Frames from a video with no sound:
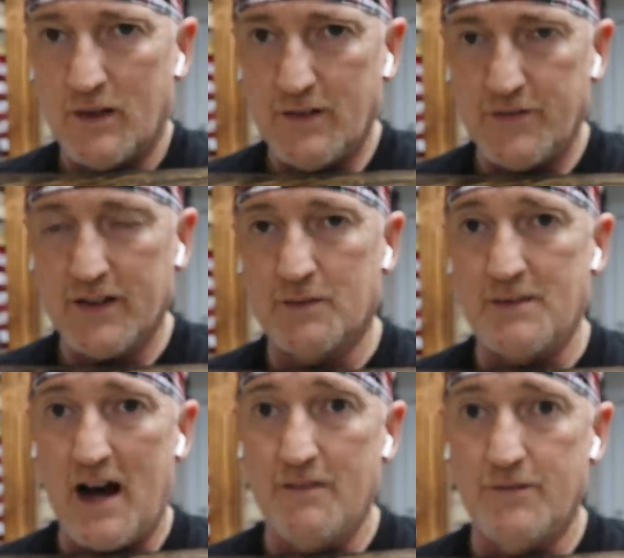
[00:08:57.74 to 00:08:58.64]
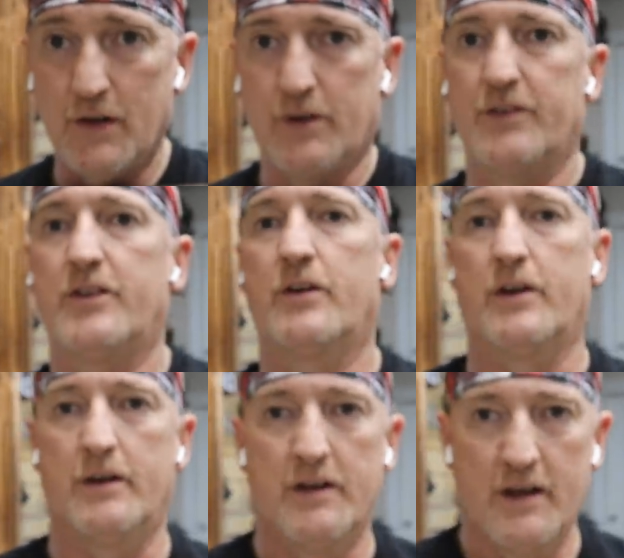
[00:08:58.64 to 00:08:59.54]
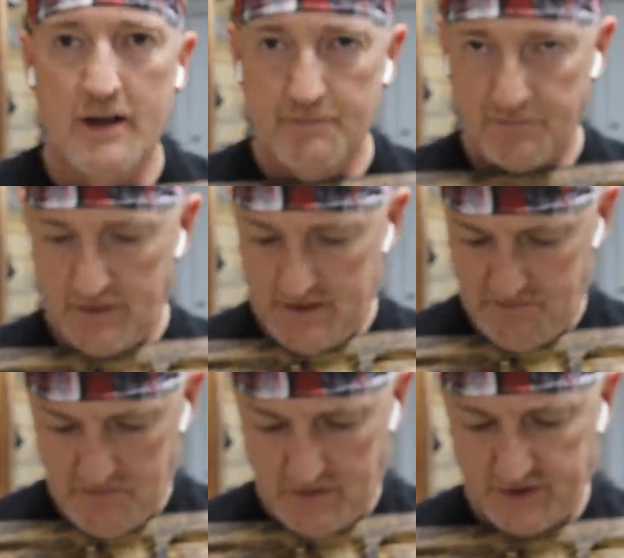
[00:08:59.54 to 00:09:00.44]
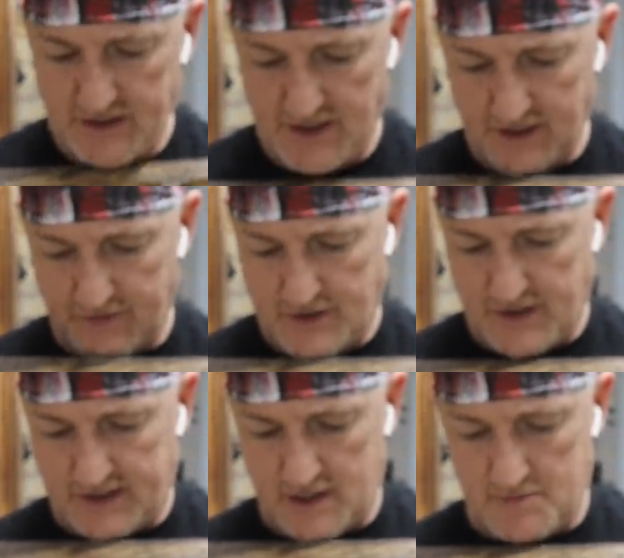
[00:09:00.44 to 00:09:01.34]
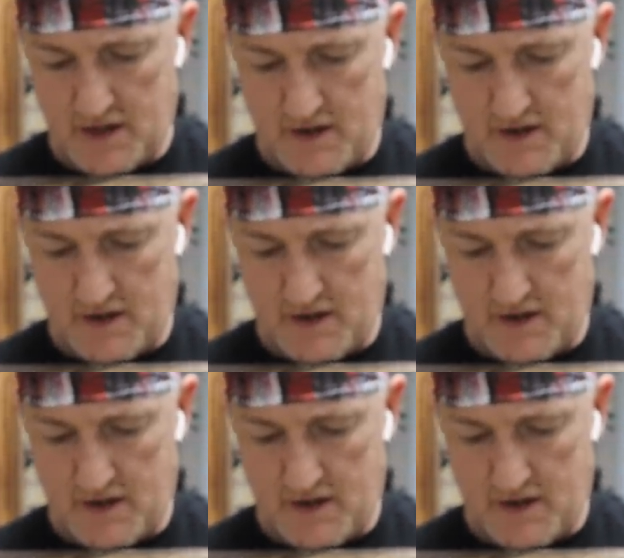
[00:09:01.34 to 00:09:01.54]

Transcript: I feel like I'm not focused, okay. Because I think if I try to come